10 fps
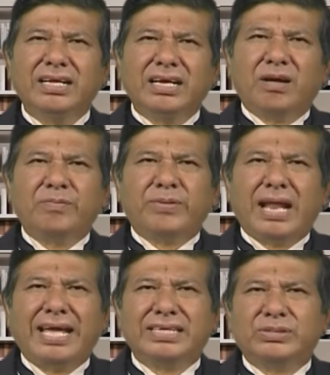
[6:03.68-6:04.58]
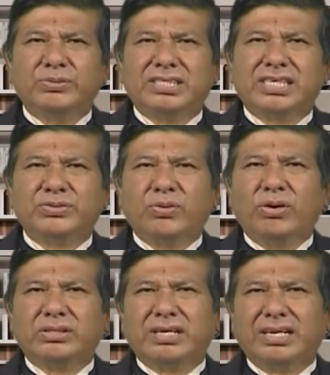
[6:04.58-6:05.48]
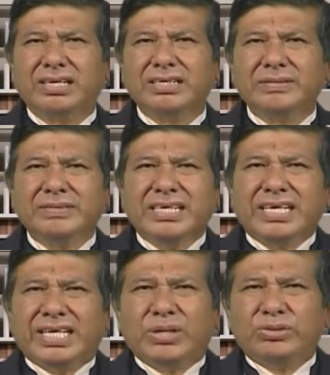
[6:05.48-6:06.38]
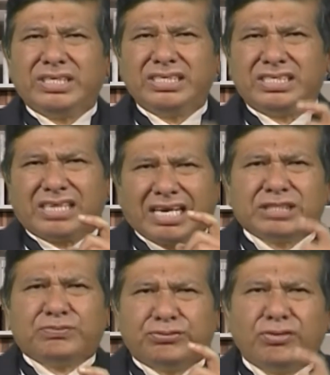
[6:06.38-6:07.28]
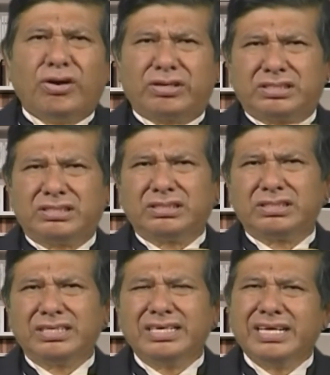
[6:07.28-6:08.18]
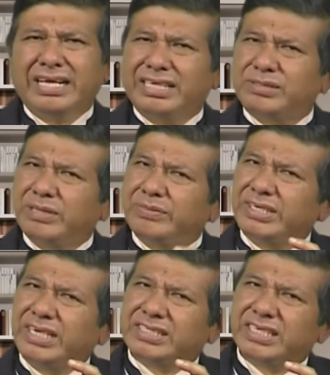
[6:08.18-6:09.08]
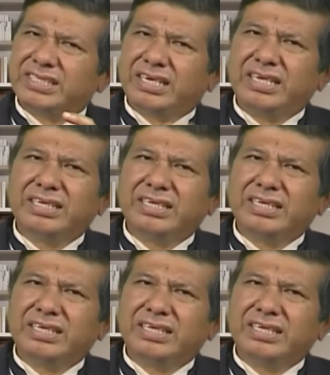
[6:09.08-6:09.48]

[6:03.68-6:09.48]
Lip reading: compliance with such order using such force as may be necessary.